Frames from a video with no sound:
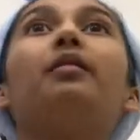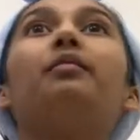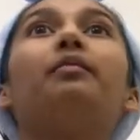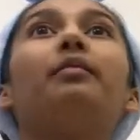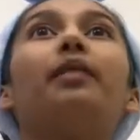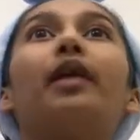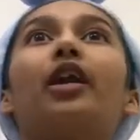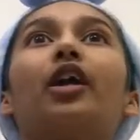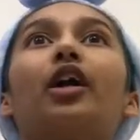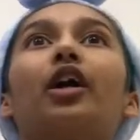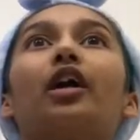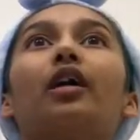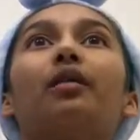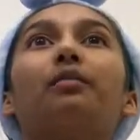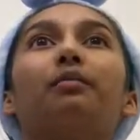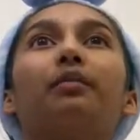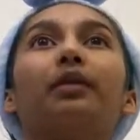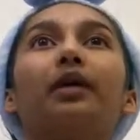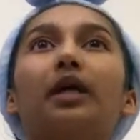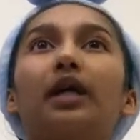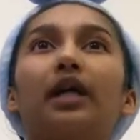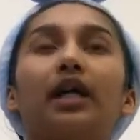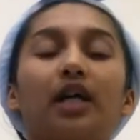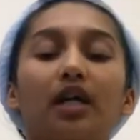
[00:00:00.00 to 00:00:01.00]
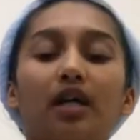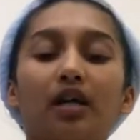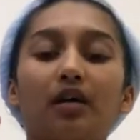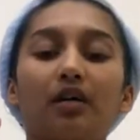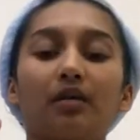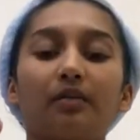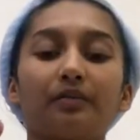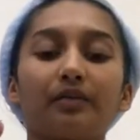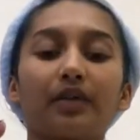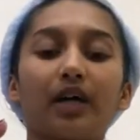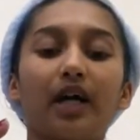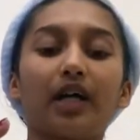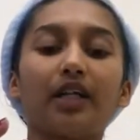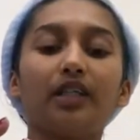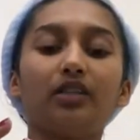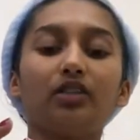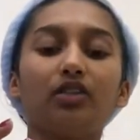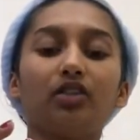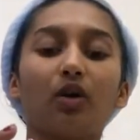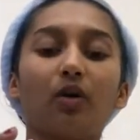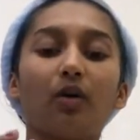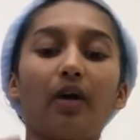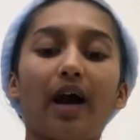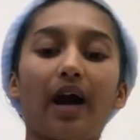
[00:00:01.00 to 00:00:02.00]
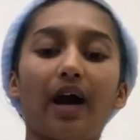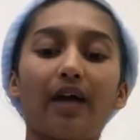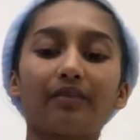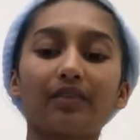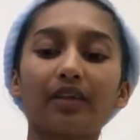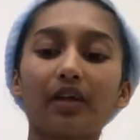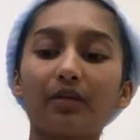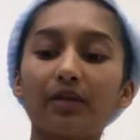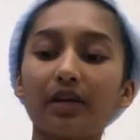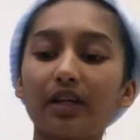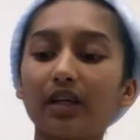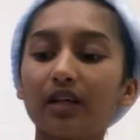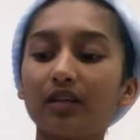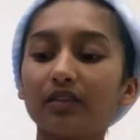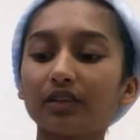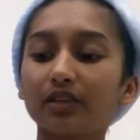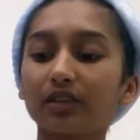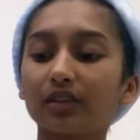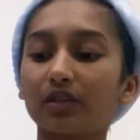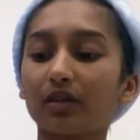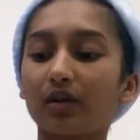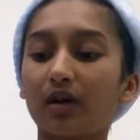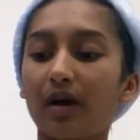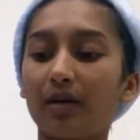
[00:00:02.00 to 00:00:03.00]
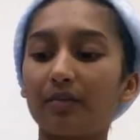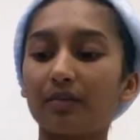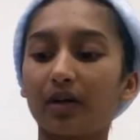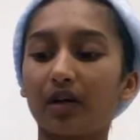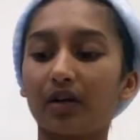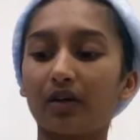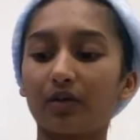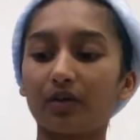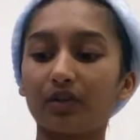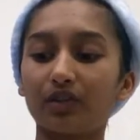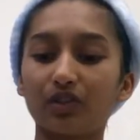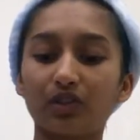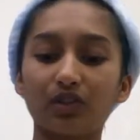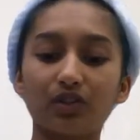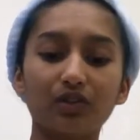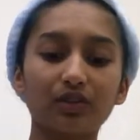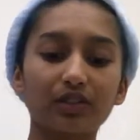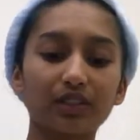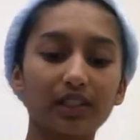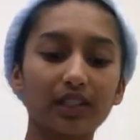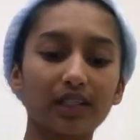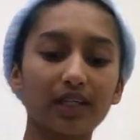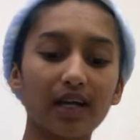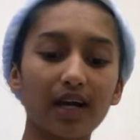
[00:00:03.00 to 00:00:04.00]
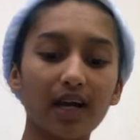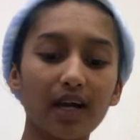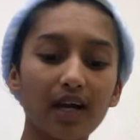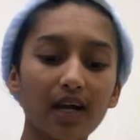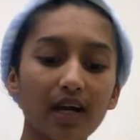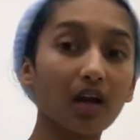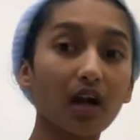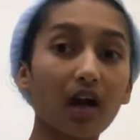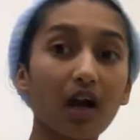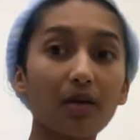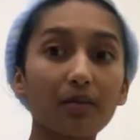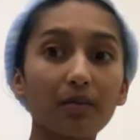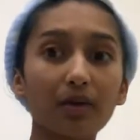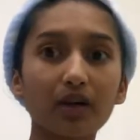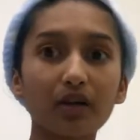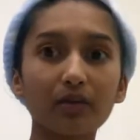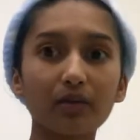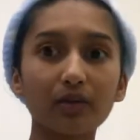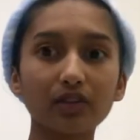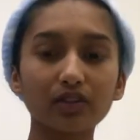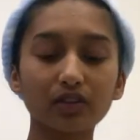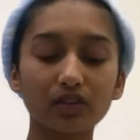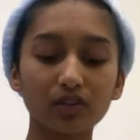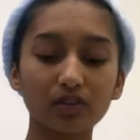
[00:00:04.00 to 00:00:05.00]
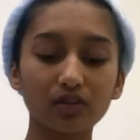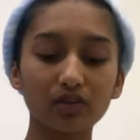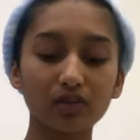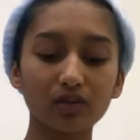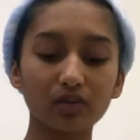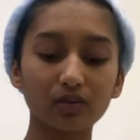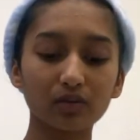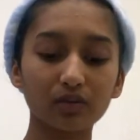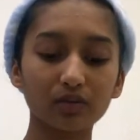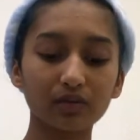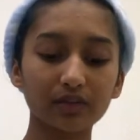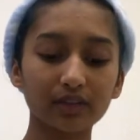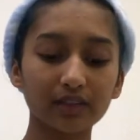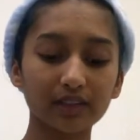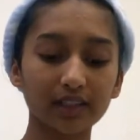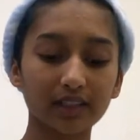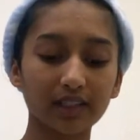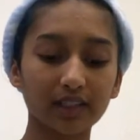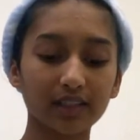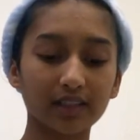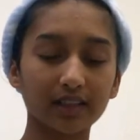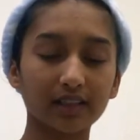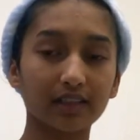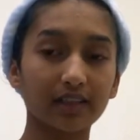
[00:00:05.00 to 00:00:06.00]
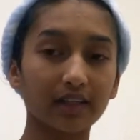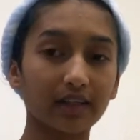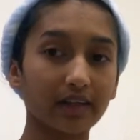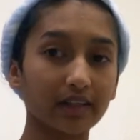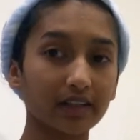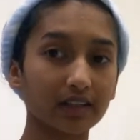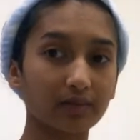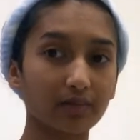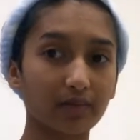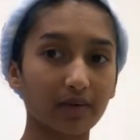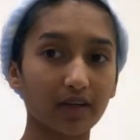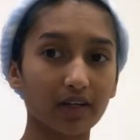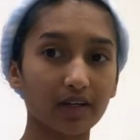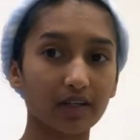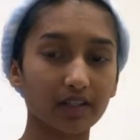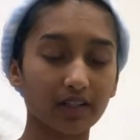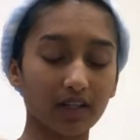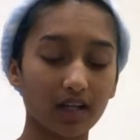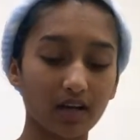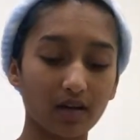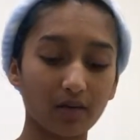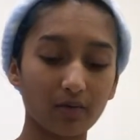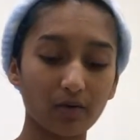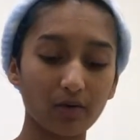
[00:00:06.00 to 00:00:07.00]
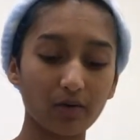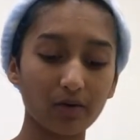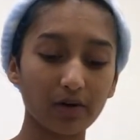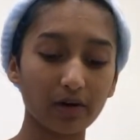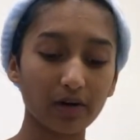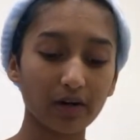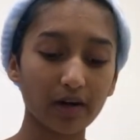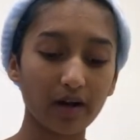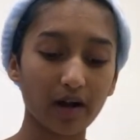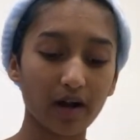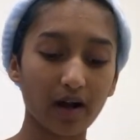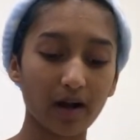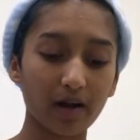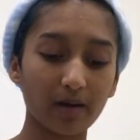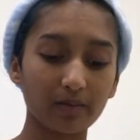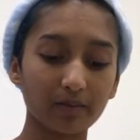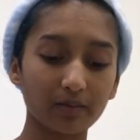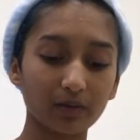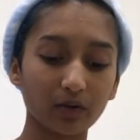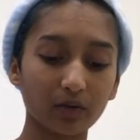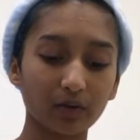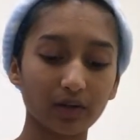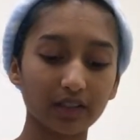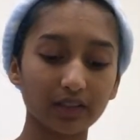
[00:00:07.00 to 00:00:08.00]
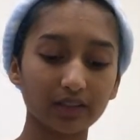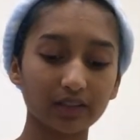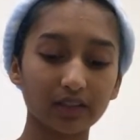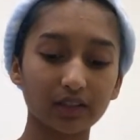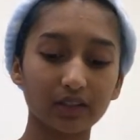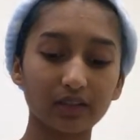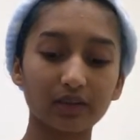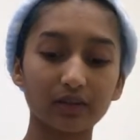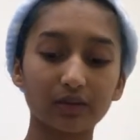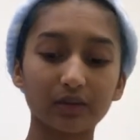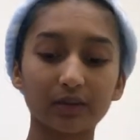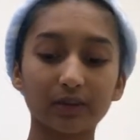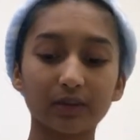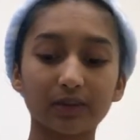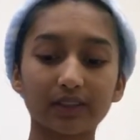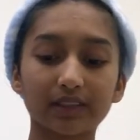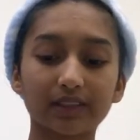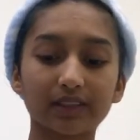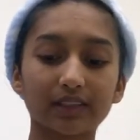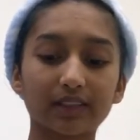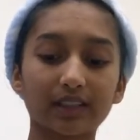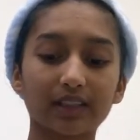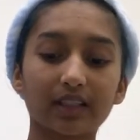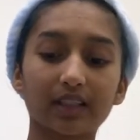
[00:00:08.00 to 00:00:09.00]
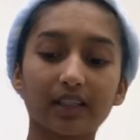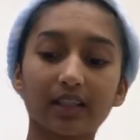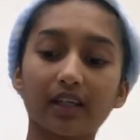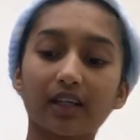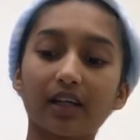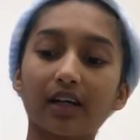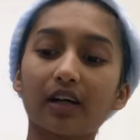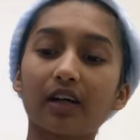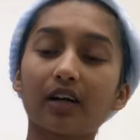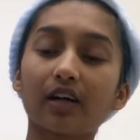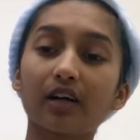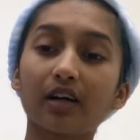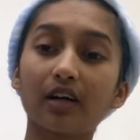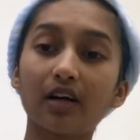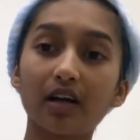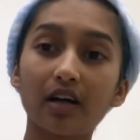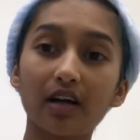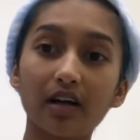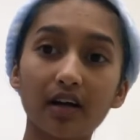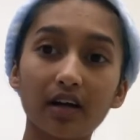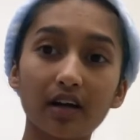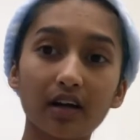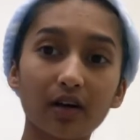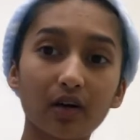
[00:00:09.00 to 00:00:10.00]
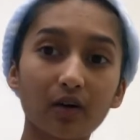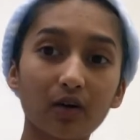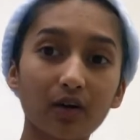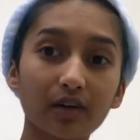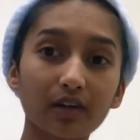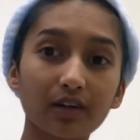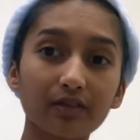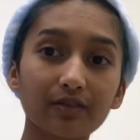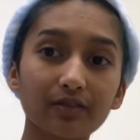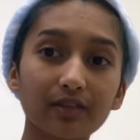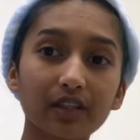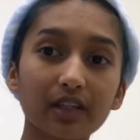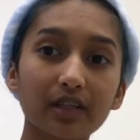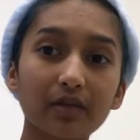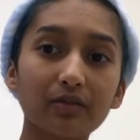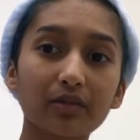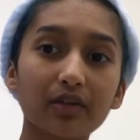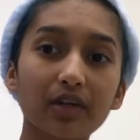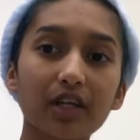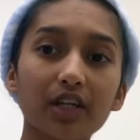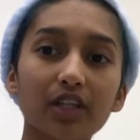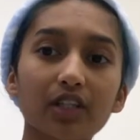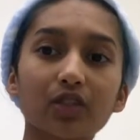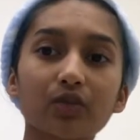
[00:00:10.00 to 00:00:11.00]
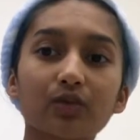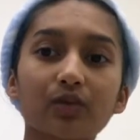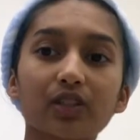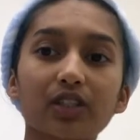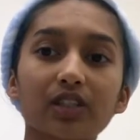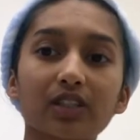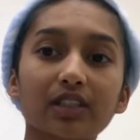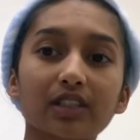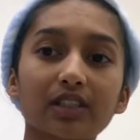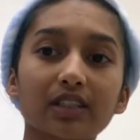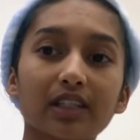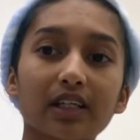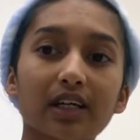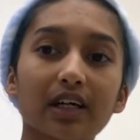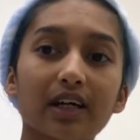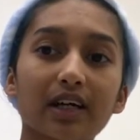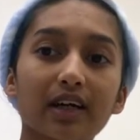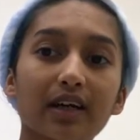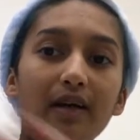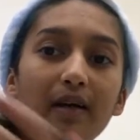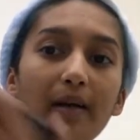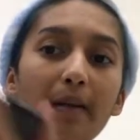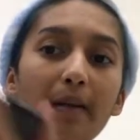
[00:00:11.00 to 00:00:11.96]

better. But I don't have that right now, so I'm not going to use it. I'm not going to use this brush anymore. I'm going to use the corner filling brush, which is like,